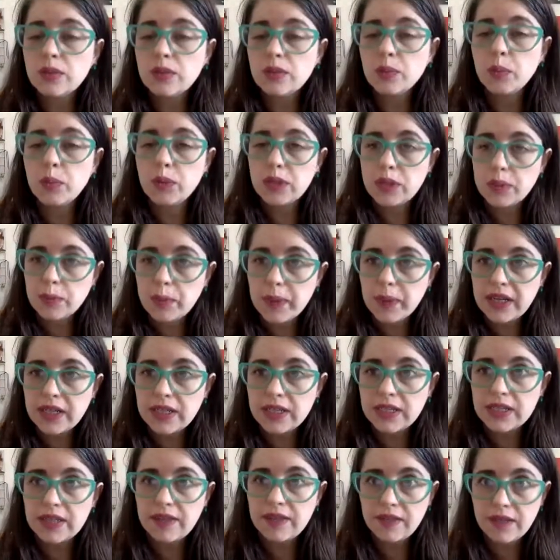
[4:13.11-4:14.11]
and gender
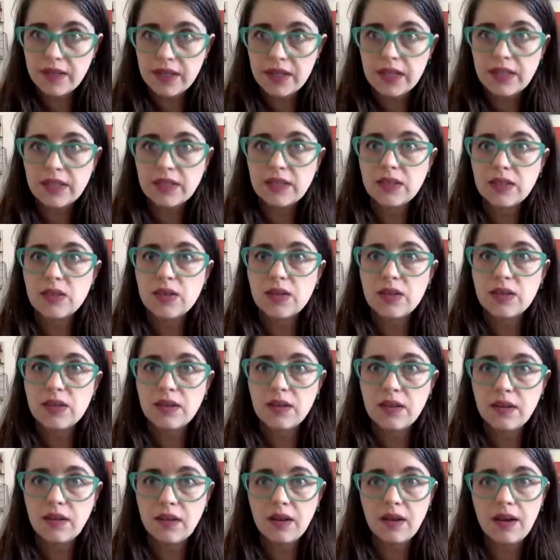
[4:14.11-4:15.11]
perspective,
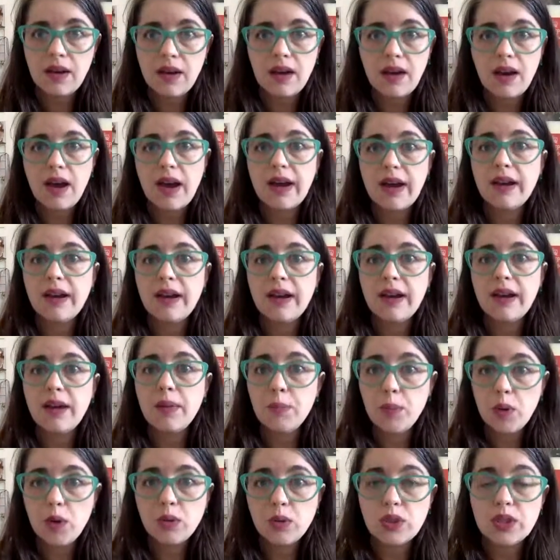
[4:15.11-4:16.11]
it's an
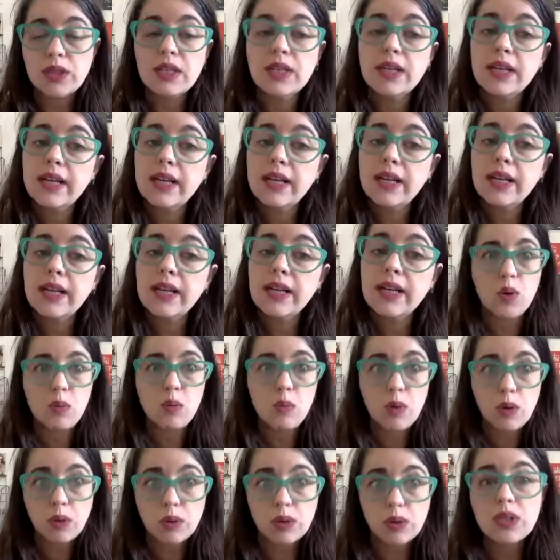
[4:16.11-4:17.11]
approach that helps
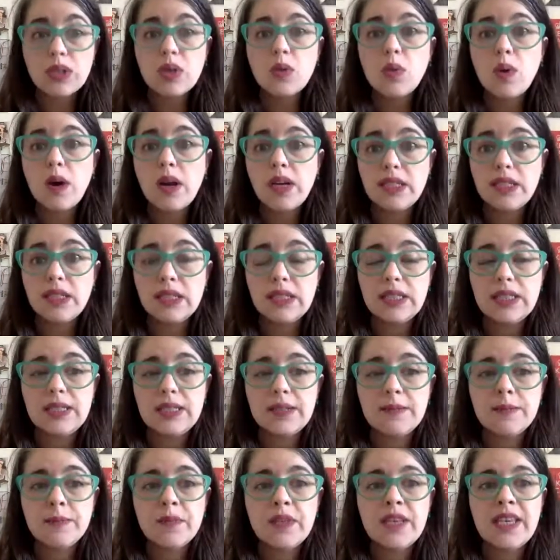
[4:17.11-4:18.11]
us promote
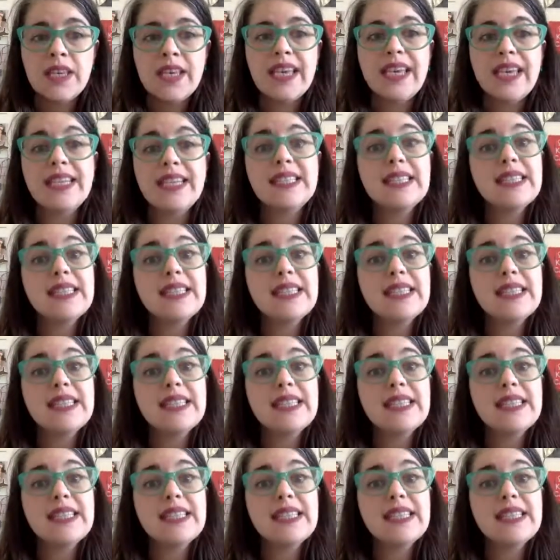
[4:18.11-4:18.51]
equality,